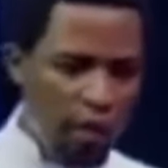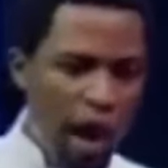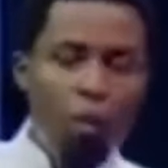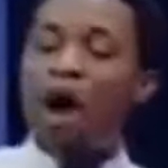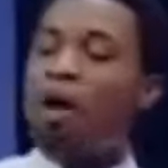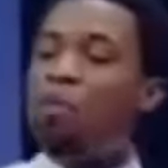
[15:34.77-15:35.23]

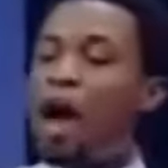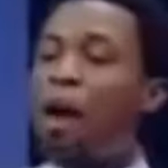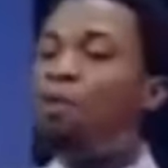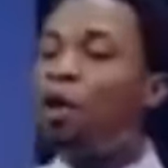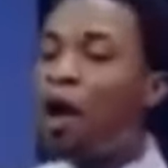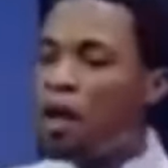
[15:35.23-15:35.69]
And while we
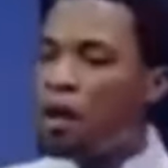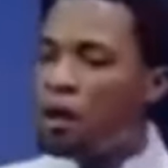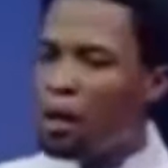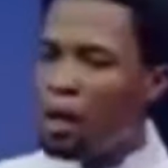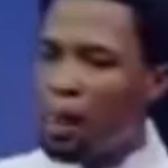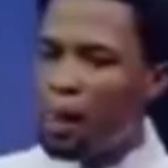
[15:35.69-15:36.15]
are
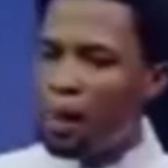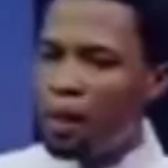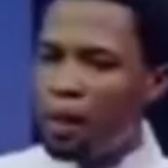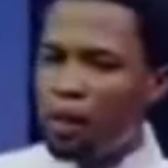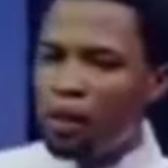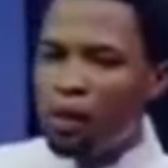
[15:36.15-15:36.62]
praying,
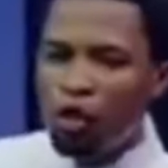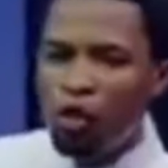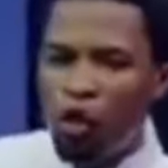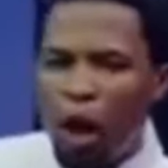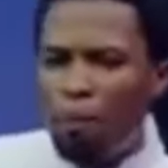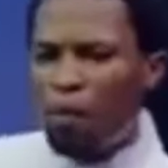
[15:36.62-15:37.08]

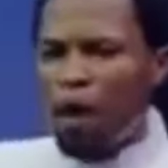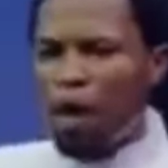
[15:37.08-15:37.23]
you are